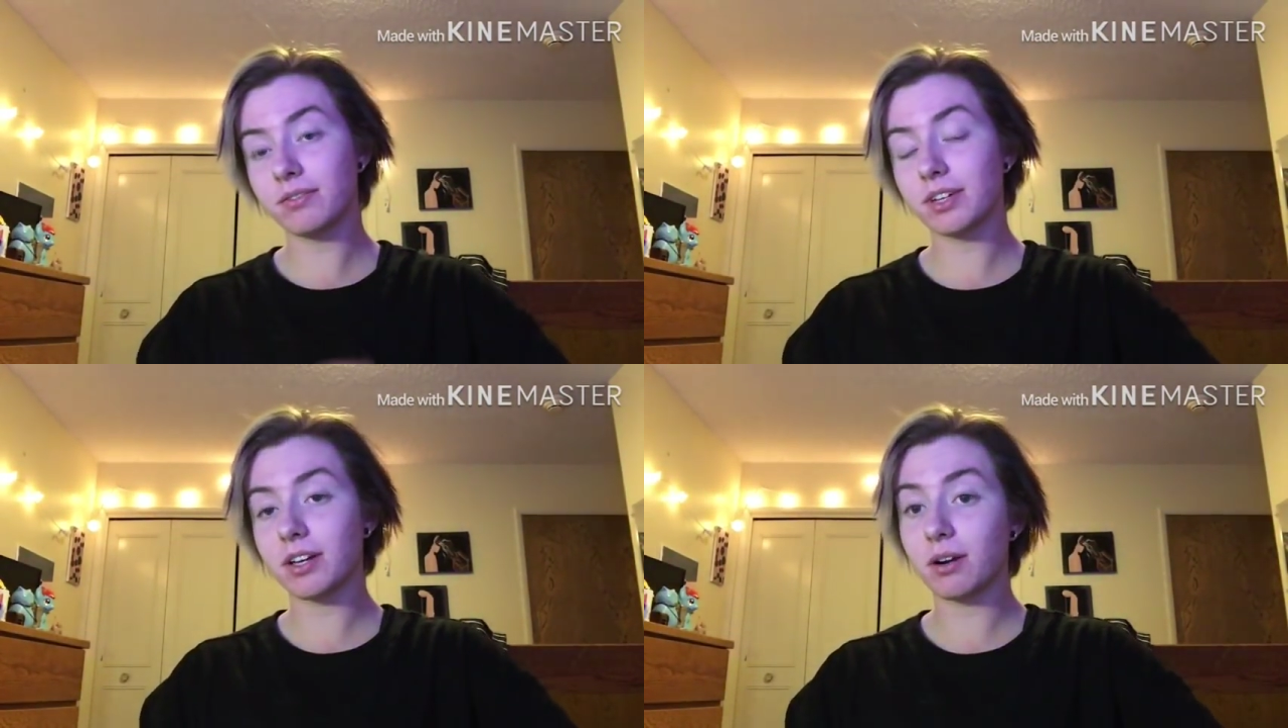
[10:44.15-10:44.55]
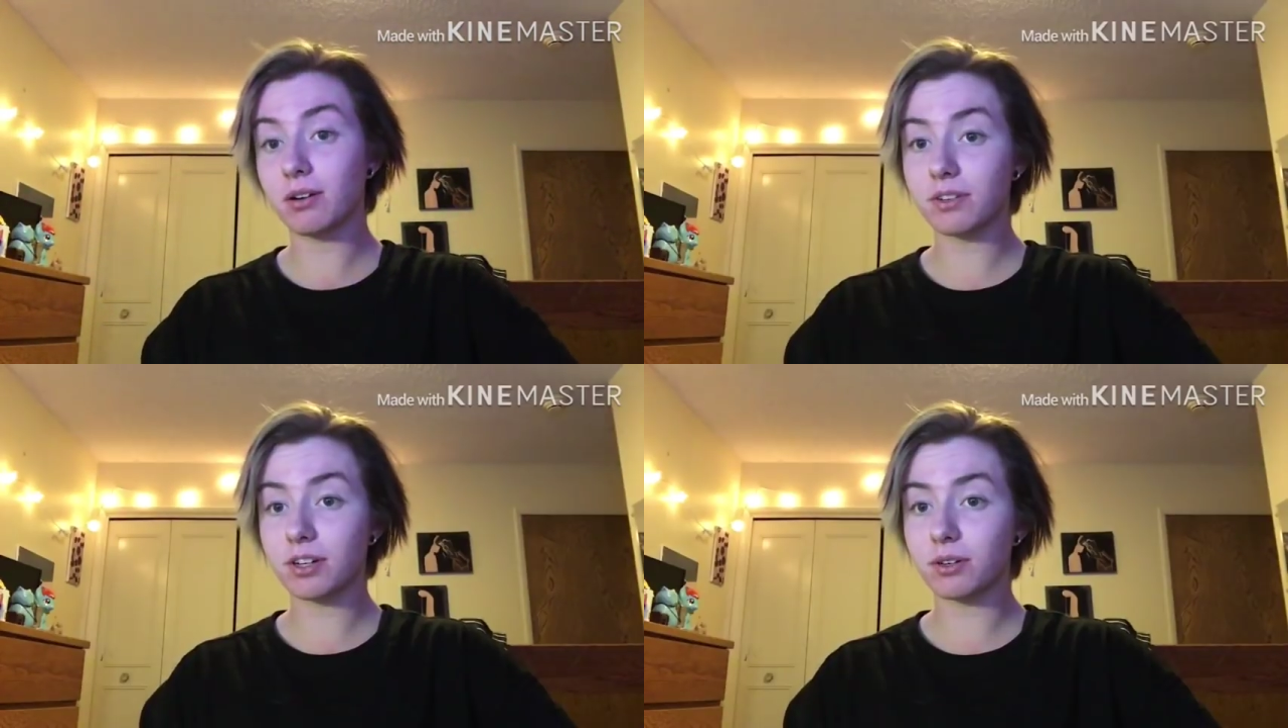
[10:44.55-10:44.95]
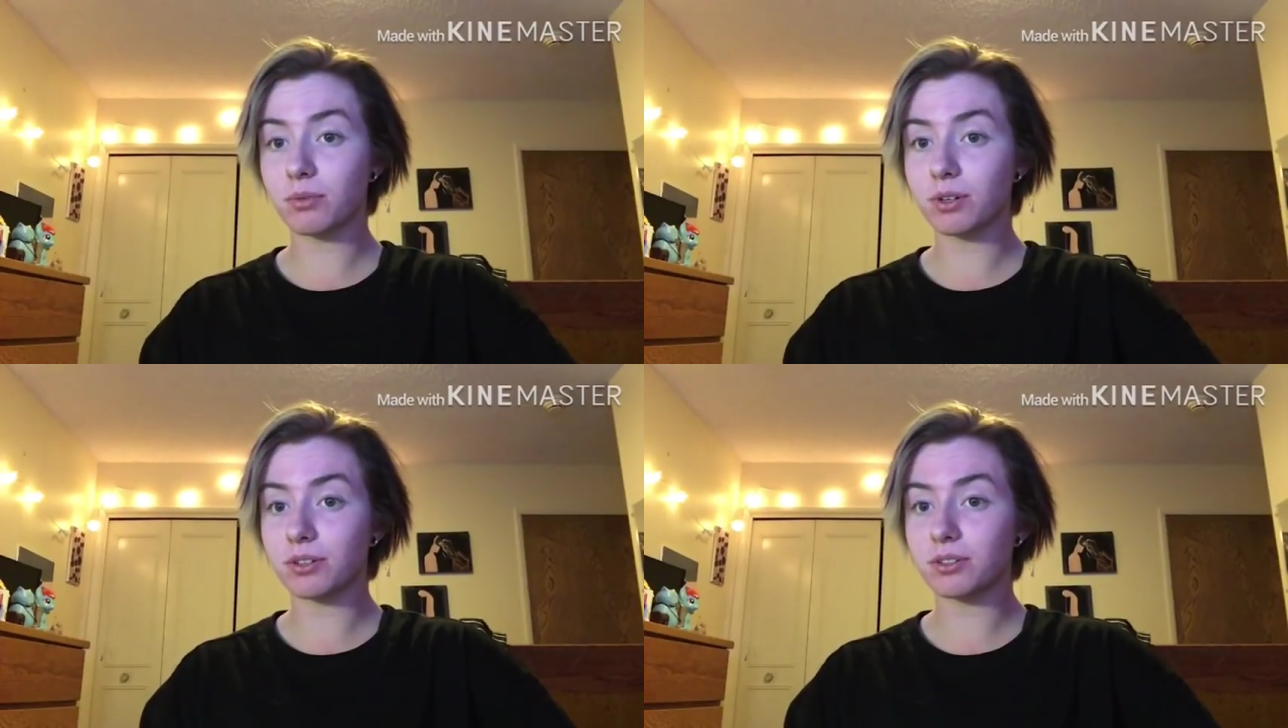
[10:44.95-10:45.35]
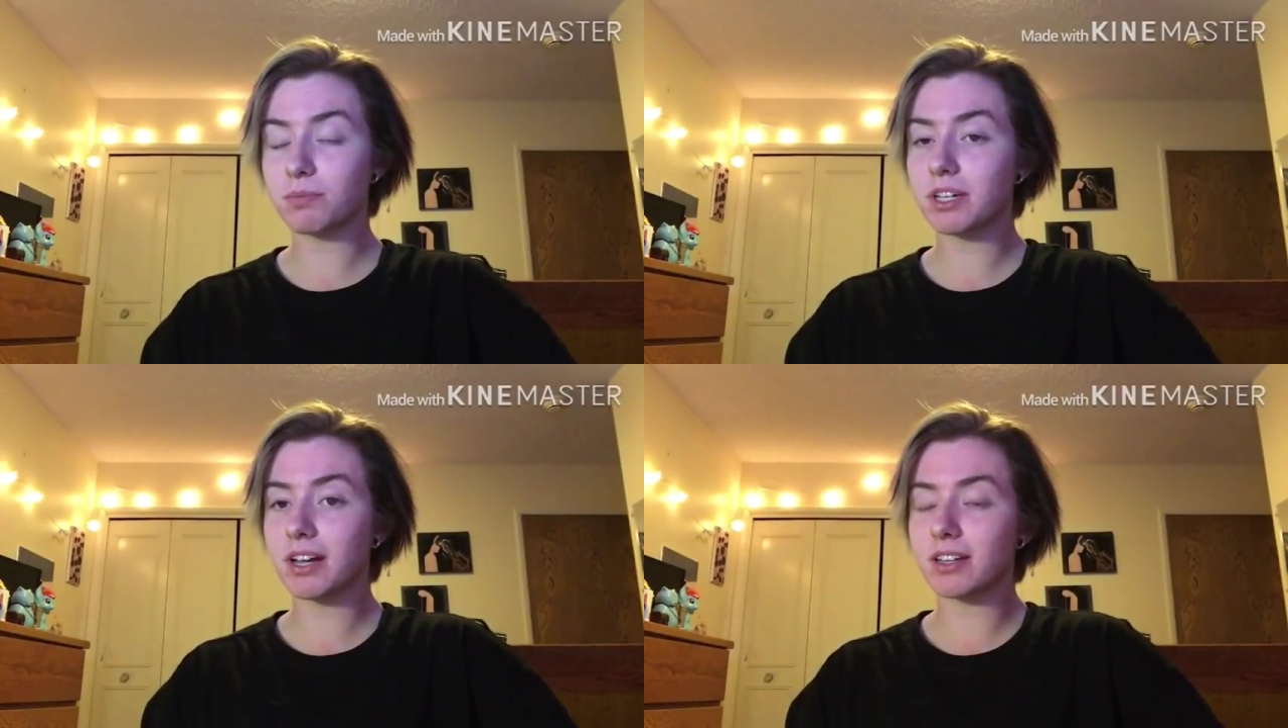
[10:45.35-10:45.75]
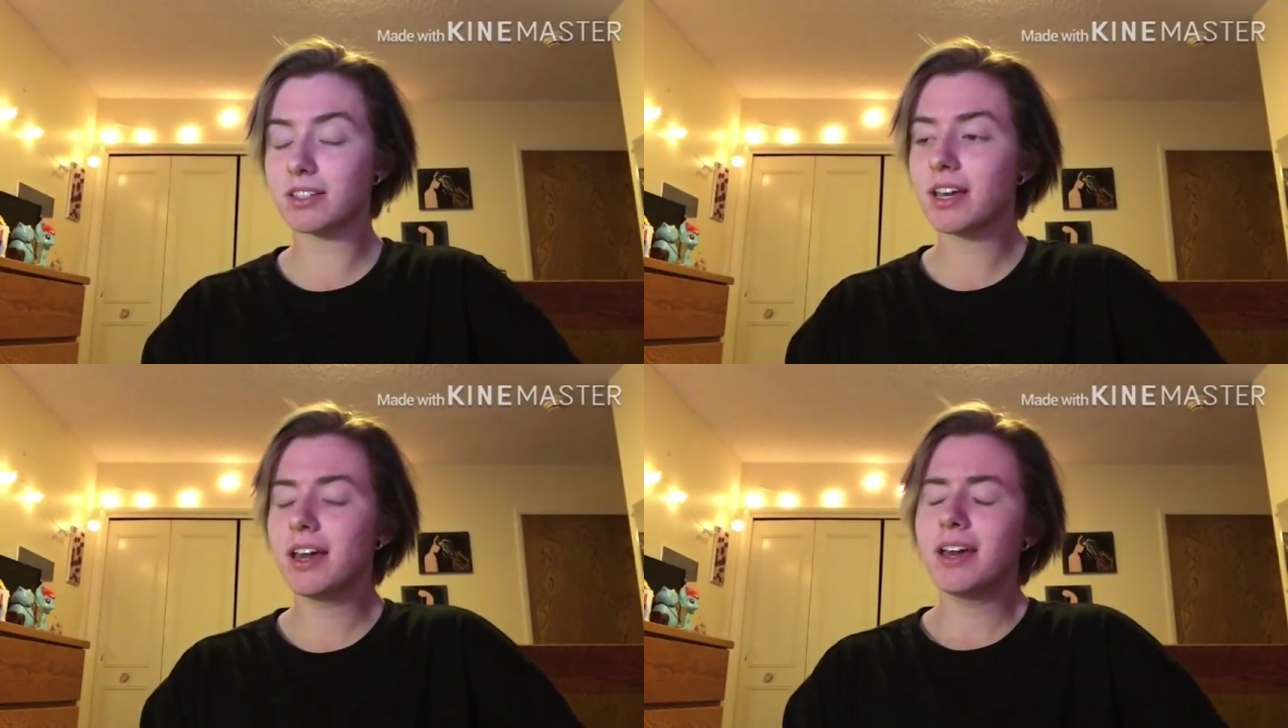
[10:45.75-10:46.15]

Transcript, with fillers: video of Inner Worlds because